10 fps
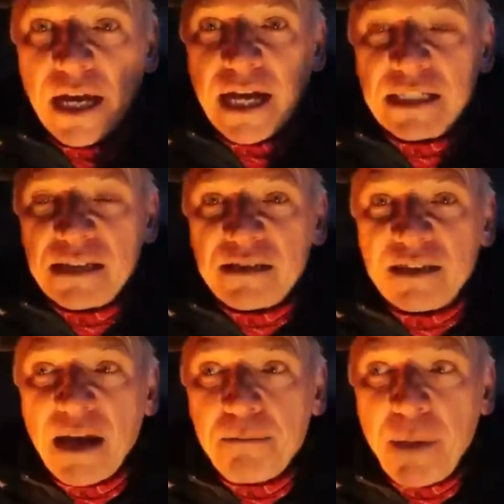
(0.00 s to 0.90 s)
and he
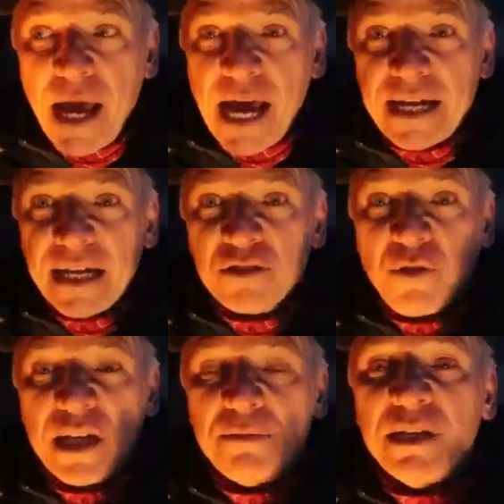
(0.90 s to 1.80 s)
stepped back and
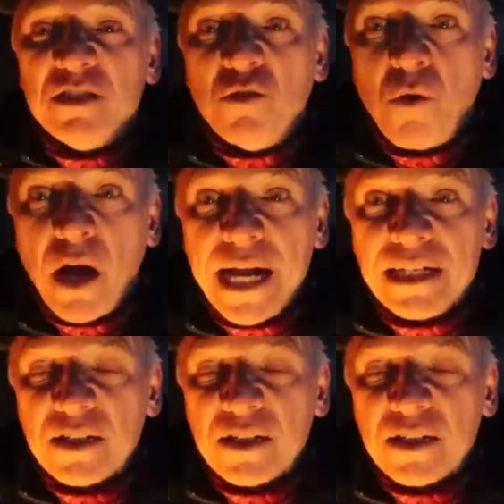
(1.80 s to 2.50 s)
tried to be as quiet